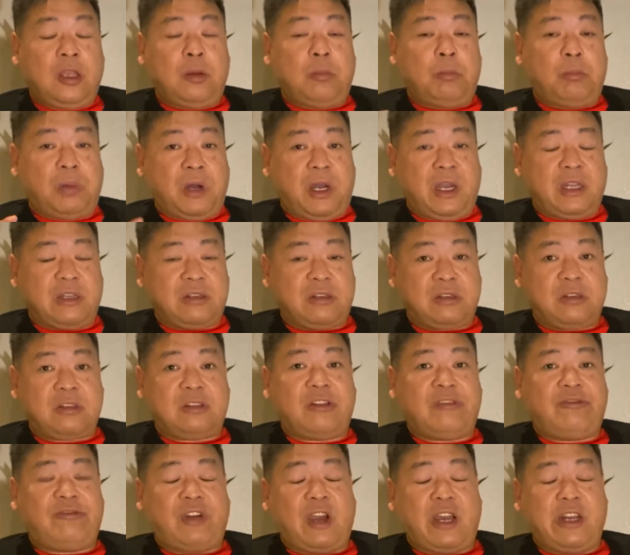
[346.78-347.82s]
But to
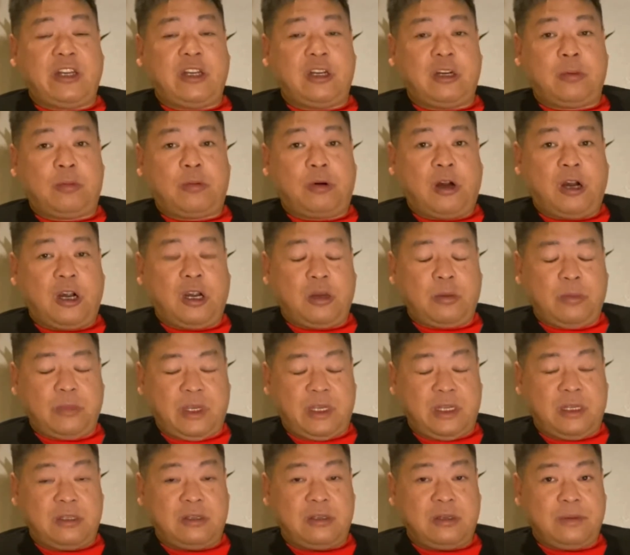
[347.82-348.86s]
find an
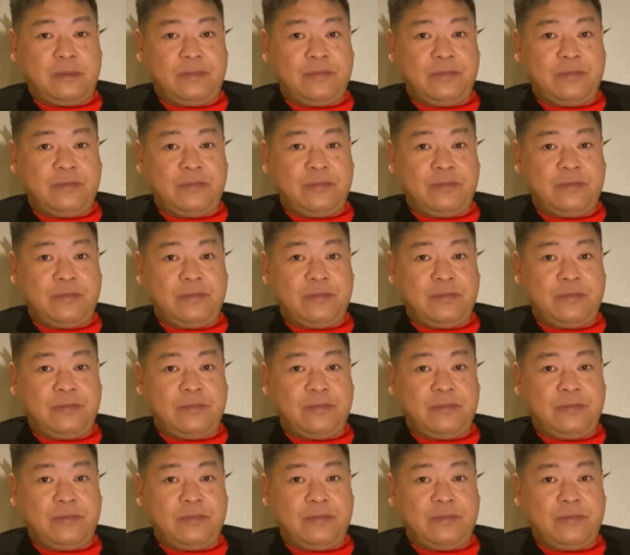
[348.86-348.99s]
apartment